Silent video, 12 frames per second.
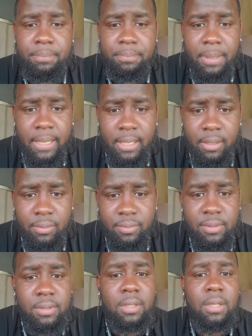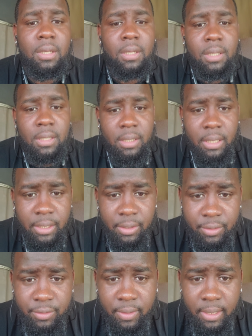pounds in your
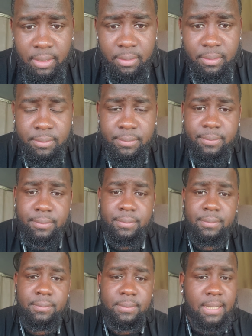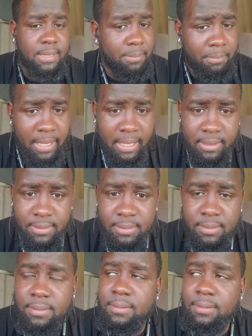trailer. That's the max.